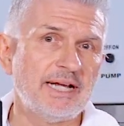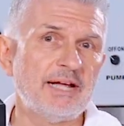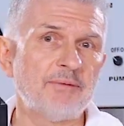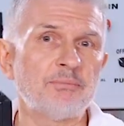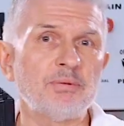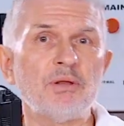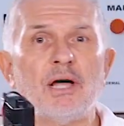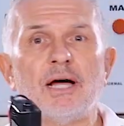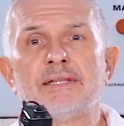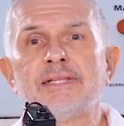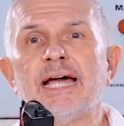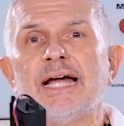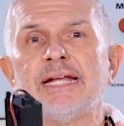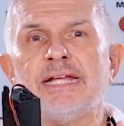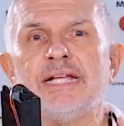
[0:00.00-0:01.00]
and plug
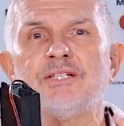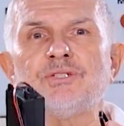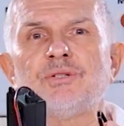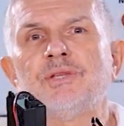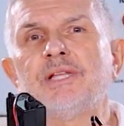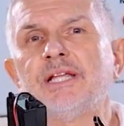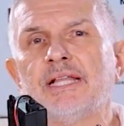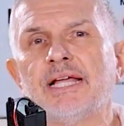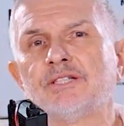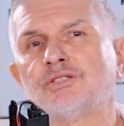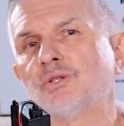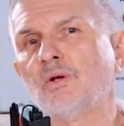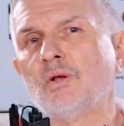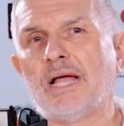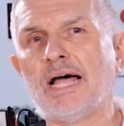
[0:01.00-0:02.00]
that into the
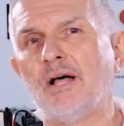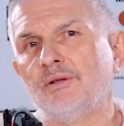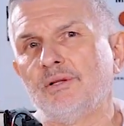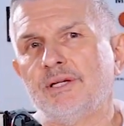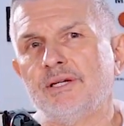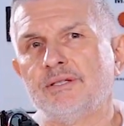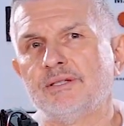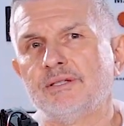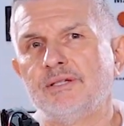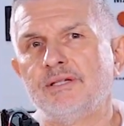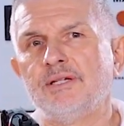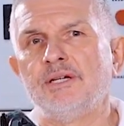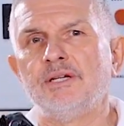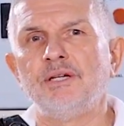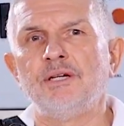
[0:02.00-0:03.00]
electrical outlet.
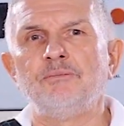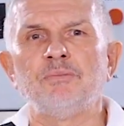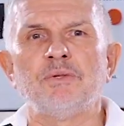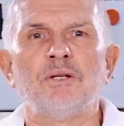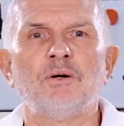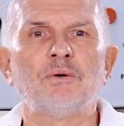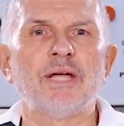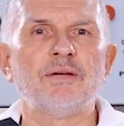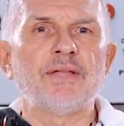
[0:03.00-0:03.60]
Okay,